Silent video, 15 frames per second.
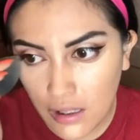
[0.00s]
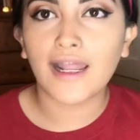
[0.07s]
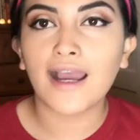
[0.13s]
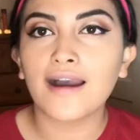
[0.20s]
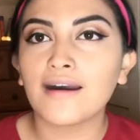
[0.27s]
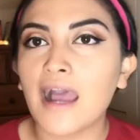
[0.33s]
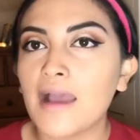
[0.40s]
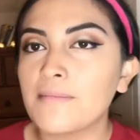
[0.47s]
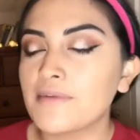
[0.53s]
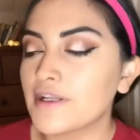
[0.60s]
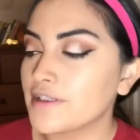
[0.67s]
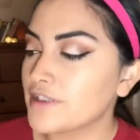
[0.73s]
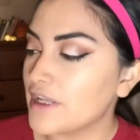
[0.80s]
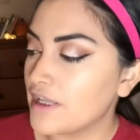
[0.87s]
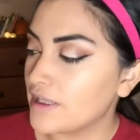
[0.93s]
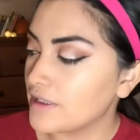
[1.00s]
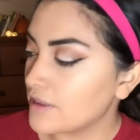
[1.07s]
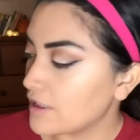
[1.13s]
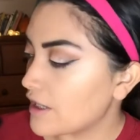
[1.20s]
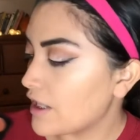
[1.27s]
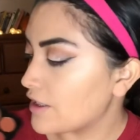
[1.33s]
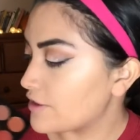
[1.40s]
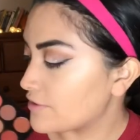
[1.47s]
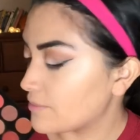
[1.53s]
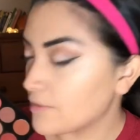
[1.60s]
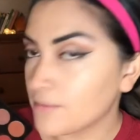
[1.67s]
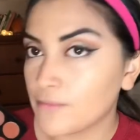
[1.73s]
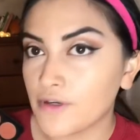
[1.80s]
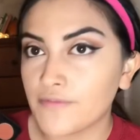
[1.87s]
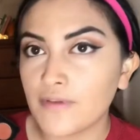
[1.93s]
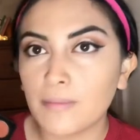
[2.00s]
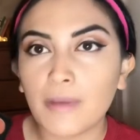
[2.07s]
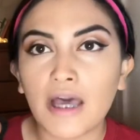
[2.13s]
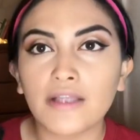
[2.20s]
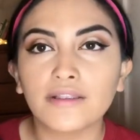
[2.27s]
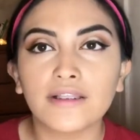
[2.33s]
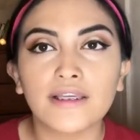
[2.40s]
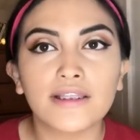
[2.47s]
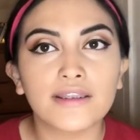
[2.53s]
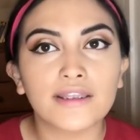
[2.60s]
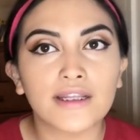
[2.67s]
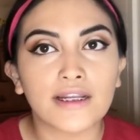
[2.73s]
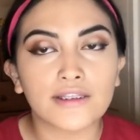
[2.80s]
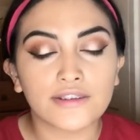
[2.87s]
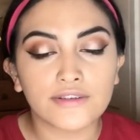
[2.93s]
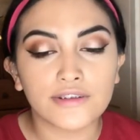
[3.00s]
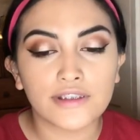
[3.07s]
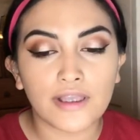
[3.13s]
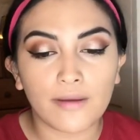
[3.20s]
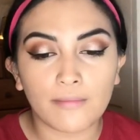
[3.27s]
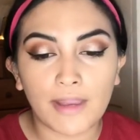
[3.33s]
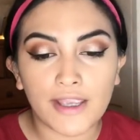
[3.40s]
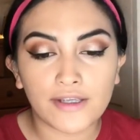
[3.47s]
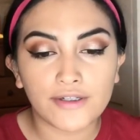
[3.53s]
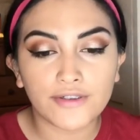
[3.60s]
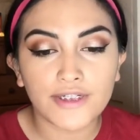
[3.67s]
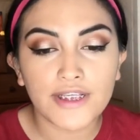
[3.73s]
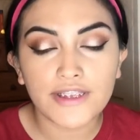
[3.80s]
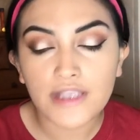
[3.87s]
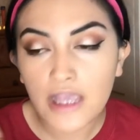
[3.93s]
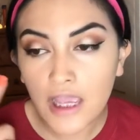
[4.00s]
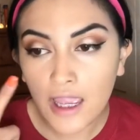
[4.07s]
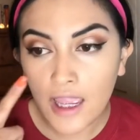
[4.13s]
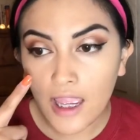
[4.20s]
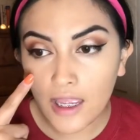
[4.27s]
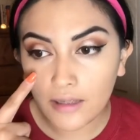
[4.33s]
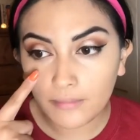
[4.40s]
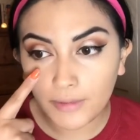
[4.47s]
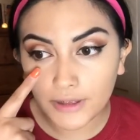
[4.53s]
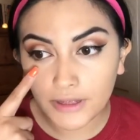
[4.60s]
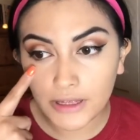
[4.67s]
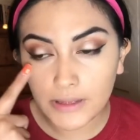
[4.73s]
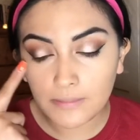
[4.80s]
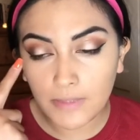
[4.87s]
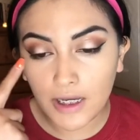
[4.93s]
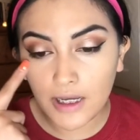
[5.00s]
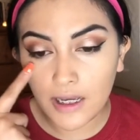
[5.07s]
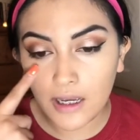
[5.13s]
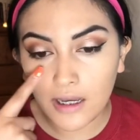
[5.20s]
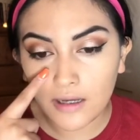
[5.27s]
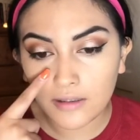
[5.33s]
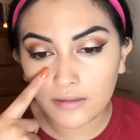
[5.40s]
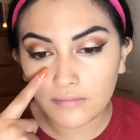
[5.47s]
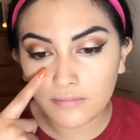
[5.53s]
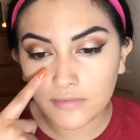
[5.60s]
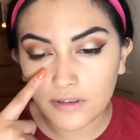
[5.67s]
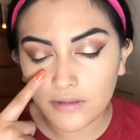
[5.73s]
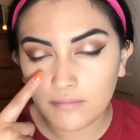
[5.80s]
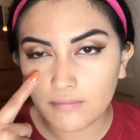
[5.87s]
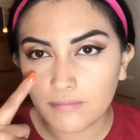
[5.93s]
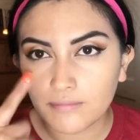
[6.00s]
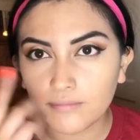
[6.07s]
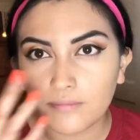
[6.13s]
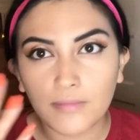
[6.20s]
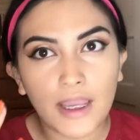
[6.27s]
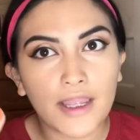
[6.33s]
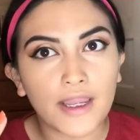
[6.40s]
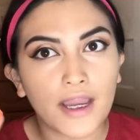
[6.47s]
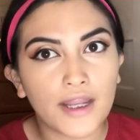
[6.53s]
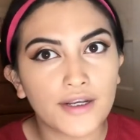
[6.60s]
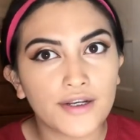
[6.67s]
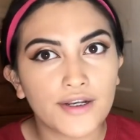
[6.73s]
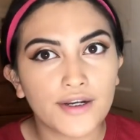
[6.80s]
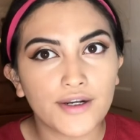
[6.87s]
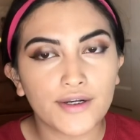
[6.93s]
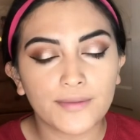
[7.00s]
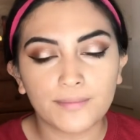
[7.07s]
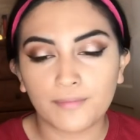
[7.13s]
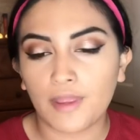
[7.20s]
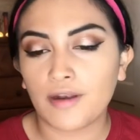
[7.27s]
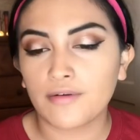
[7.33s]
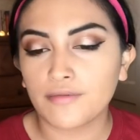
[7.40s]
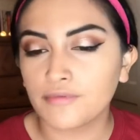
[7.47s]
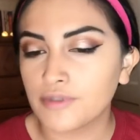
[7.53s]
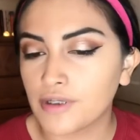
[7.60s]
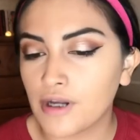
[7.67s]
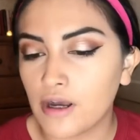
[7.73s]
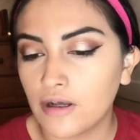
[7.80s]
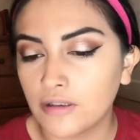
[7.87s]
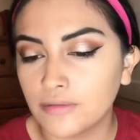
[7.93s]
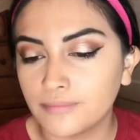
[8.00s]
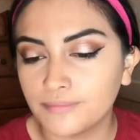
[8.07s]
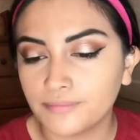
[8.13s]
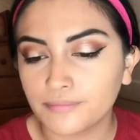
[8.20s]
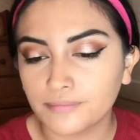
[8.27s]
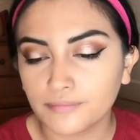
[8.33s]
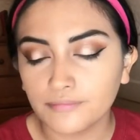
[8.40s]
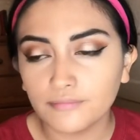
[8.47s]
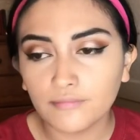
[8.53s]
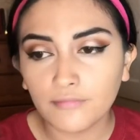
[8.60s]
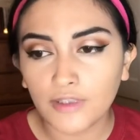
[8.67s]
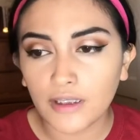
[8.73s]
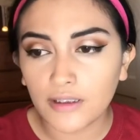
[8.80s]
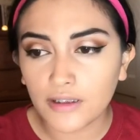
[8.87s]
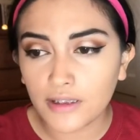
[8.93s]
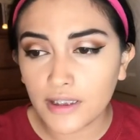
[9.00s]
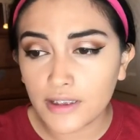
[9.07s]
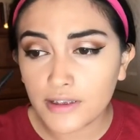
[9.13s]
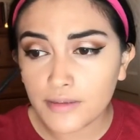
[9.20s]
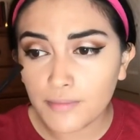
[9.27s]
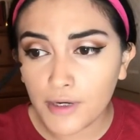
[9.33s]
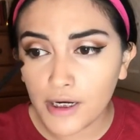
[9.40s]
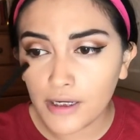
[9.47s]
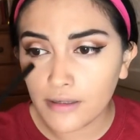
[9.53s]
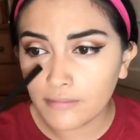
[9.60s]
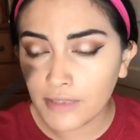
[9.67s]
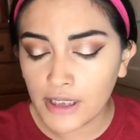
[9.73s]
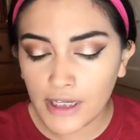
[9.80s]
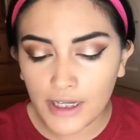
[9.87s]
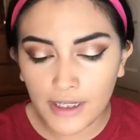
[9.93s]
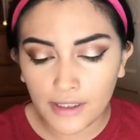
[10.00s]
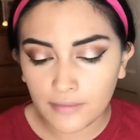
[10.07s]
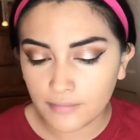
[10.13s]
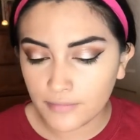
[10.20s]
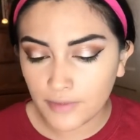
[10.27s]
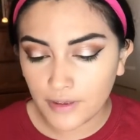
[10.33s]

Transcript: Now I'm gonna take the colors from the Morphe palette that I use in my crease and put them on my under, I don't know what they're called, this part of my eye.